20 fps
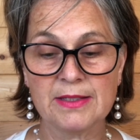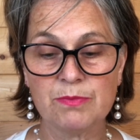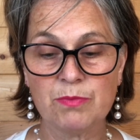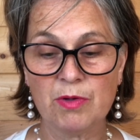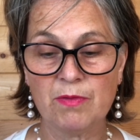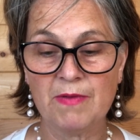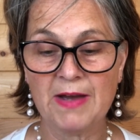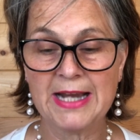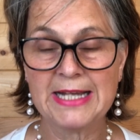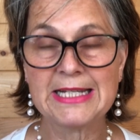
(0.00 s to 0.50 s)

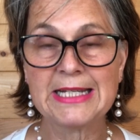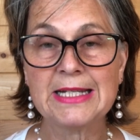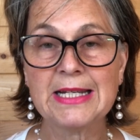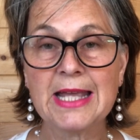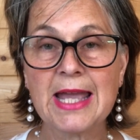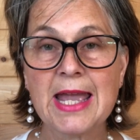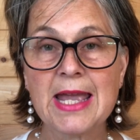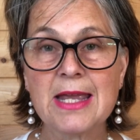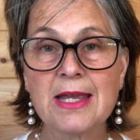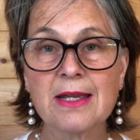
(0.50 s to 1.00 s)
provided
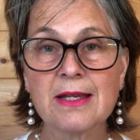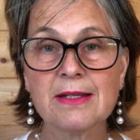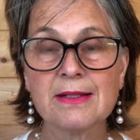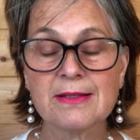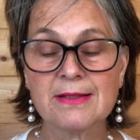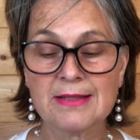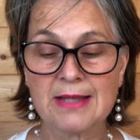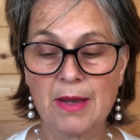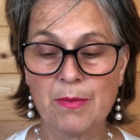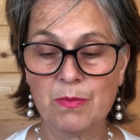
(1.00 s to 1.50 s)
cake and
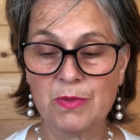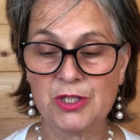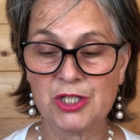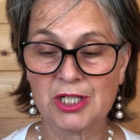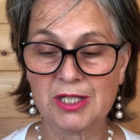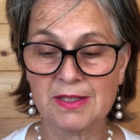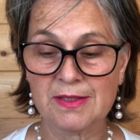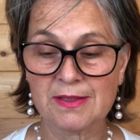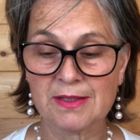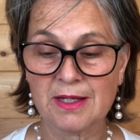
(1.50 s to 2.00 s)

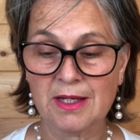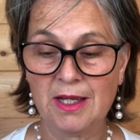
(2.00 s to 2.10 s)
sandwiches,